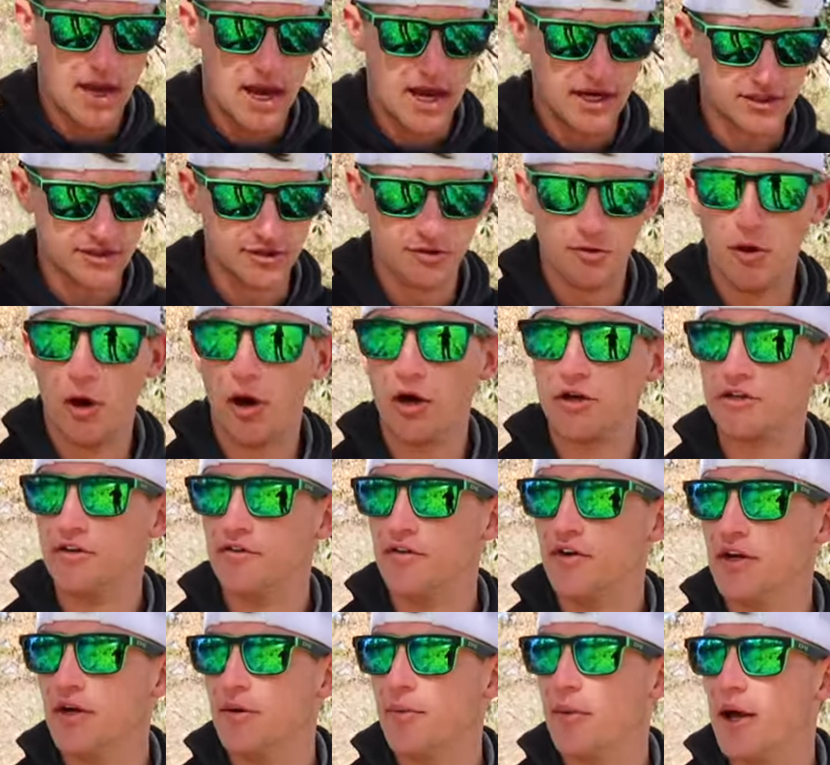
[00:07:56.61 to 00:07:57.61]
I actually walked
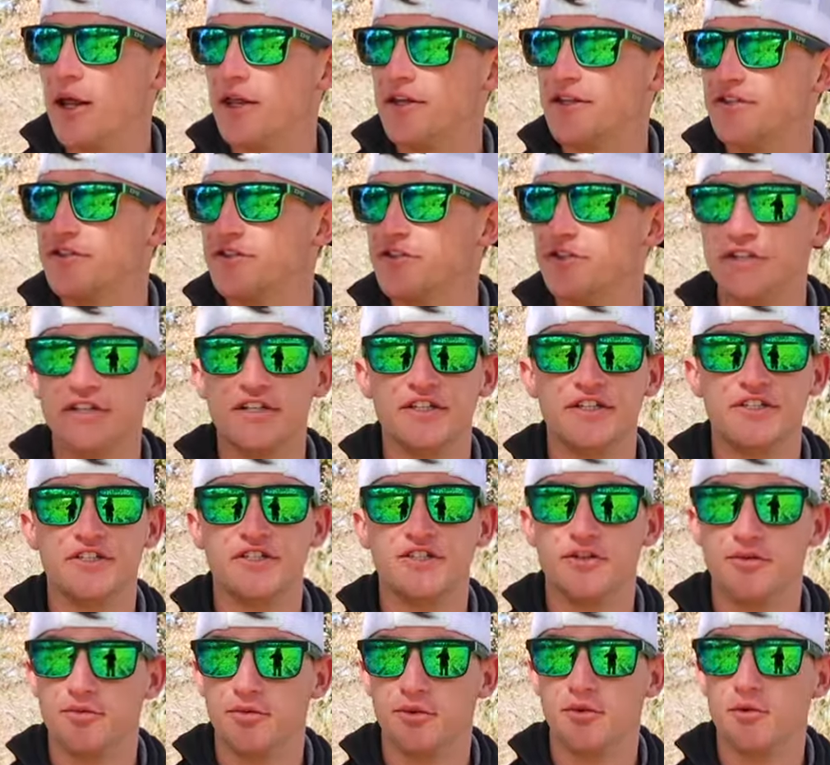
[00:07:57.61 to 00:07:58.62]
over here by this tree. It is
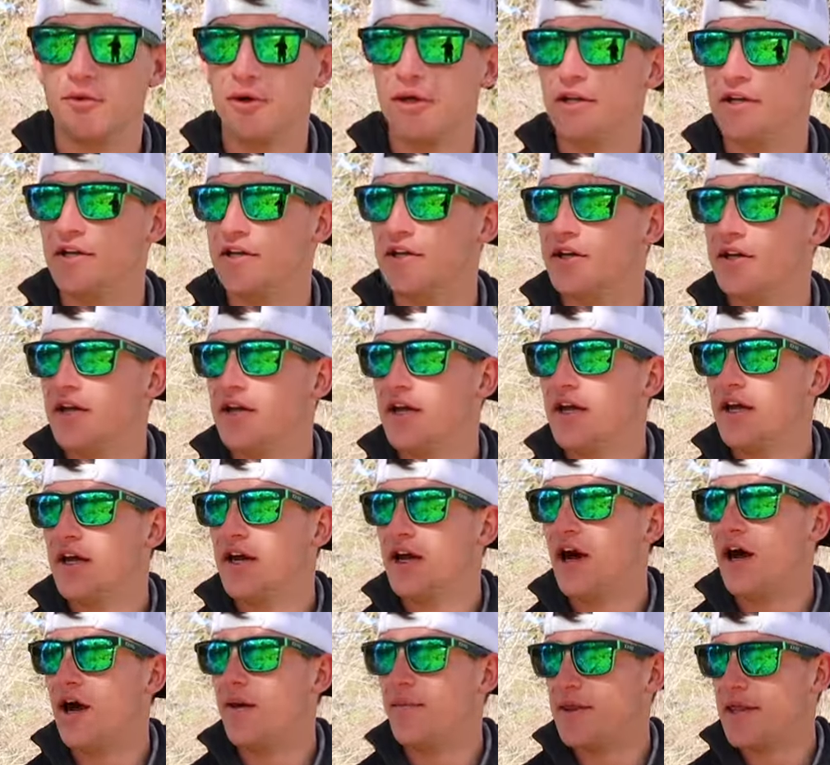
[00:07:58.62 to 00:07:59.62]
super windy.
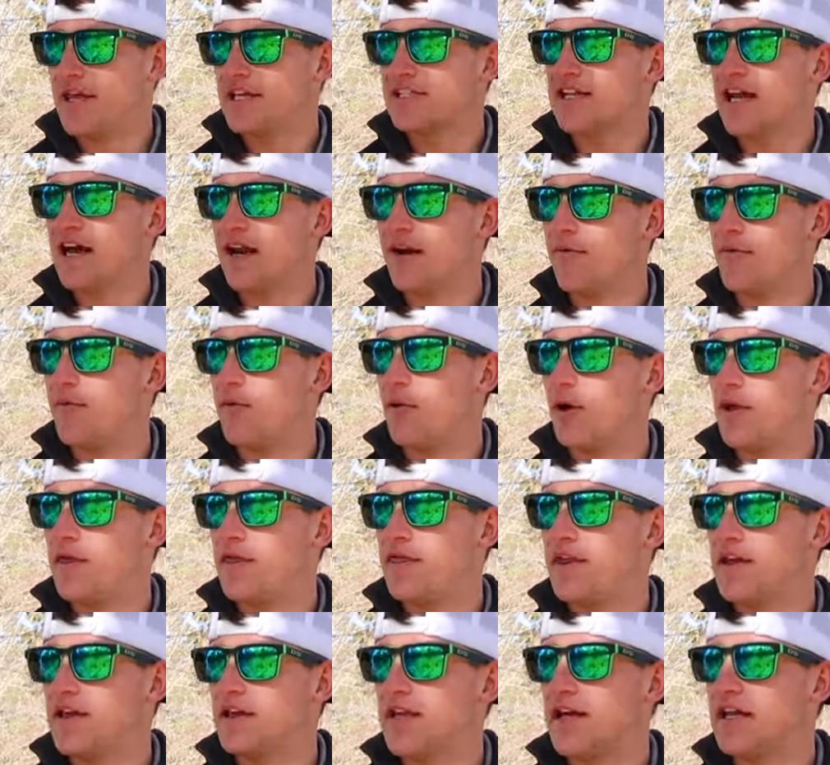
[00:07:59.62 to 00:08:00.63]
And that's kind of one
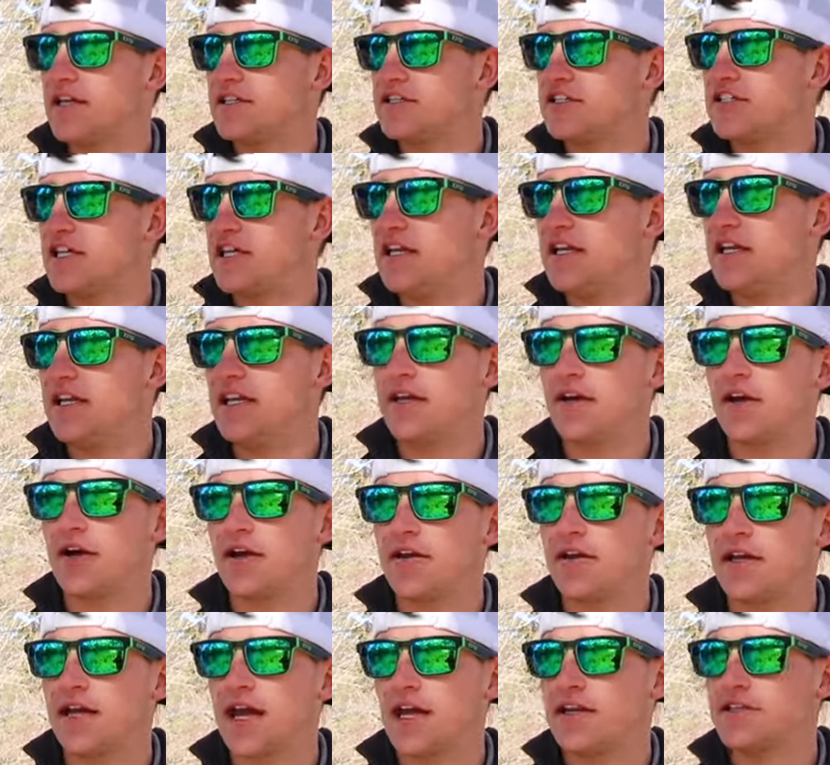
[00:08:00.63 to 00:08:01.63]
thing that I just keyed in
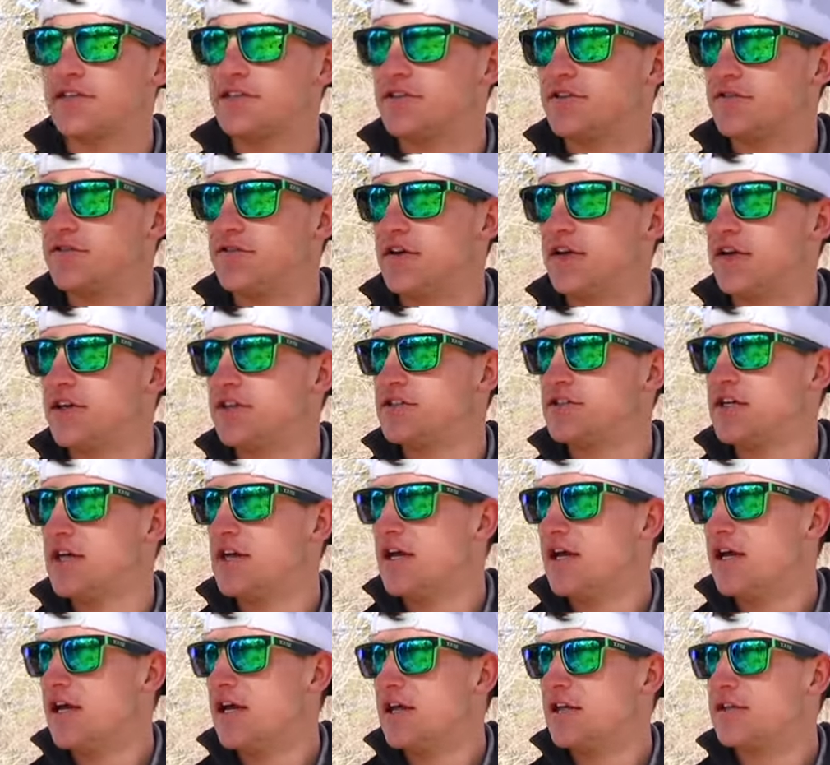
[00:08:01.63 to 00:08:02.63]
on to catch this fish,
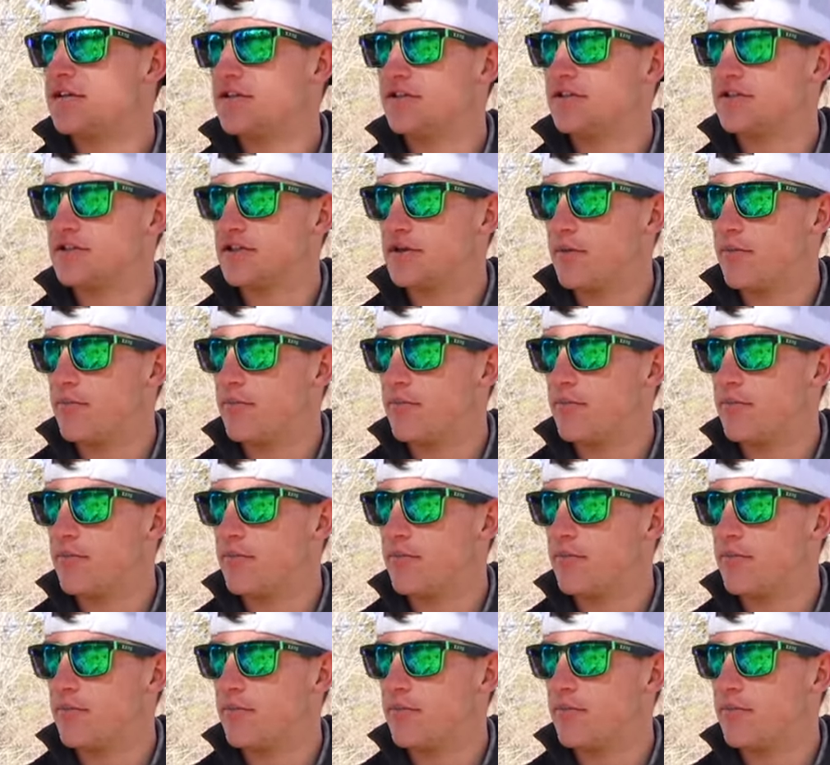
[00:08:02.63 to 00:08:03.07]
is there was